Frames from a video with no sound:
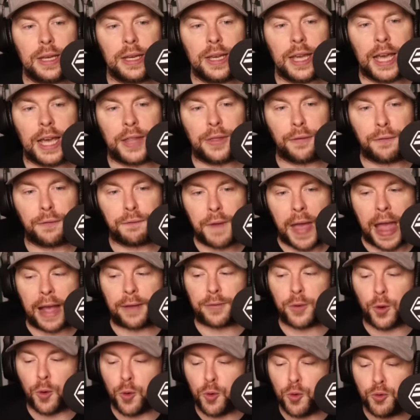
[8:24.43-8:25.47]
And the fact
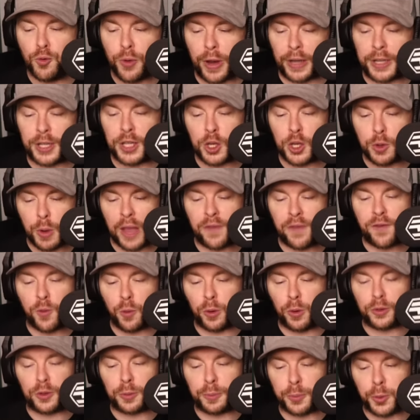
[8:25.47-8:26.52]
that already UEFA
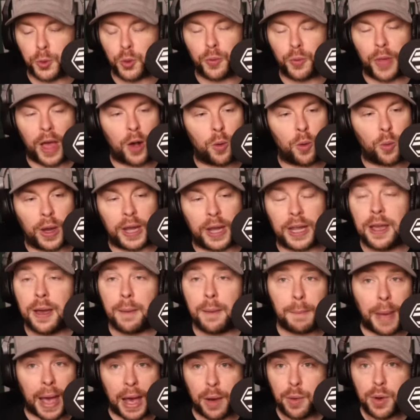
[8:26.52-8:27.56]
want to pull that away,
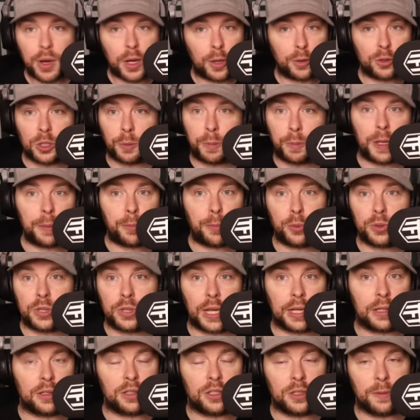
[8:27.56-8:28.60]
power goes to people's
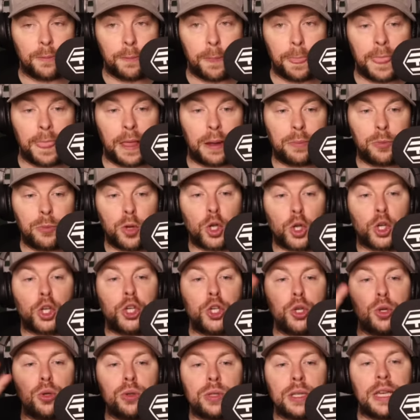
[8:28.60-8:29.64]
heads. Now, I'm not
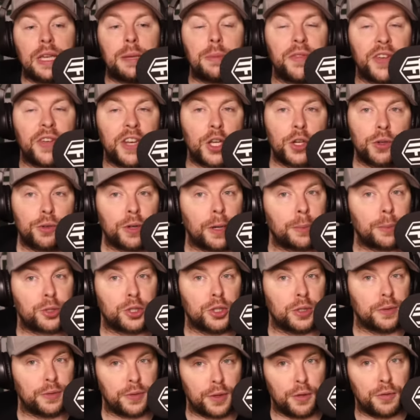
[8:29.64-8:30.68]
accusing him of any corruption
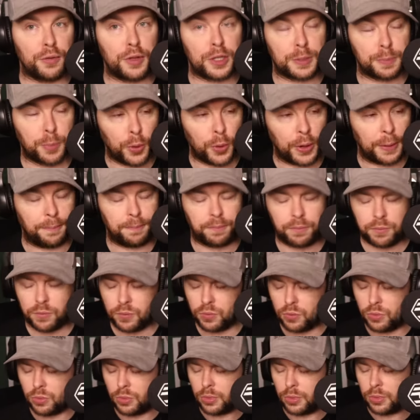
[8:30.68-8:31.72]
at, at this point,
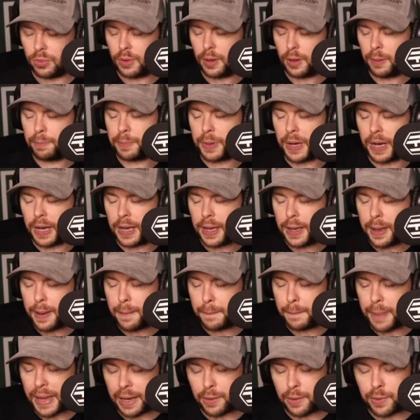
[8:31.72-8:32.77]
but
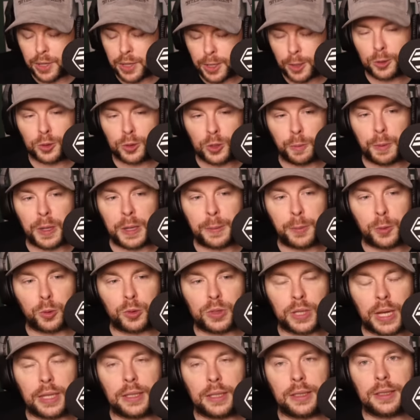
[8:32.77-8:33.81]
power goes to people's
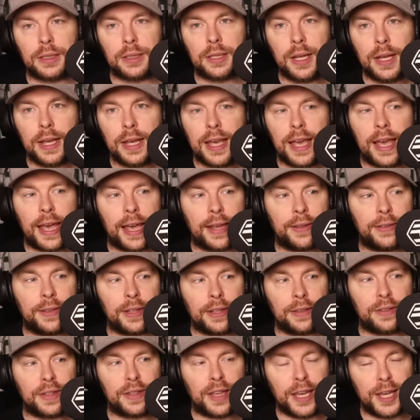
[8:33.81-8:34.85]
heads. And
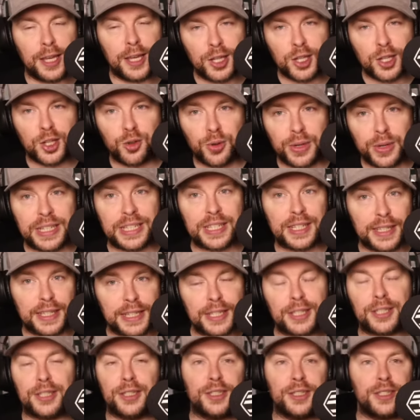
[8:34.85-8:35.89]
history is
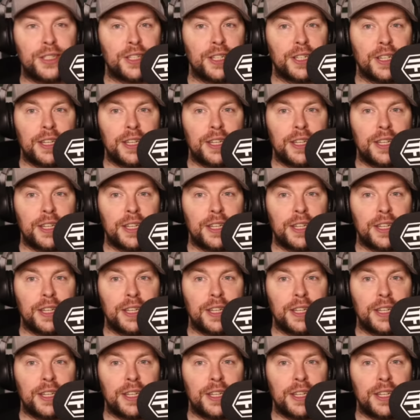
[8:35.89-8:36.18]
littered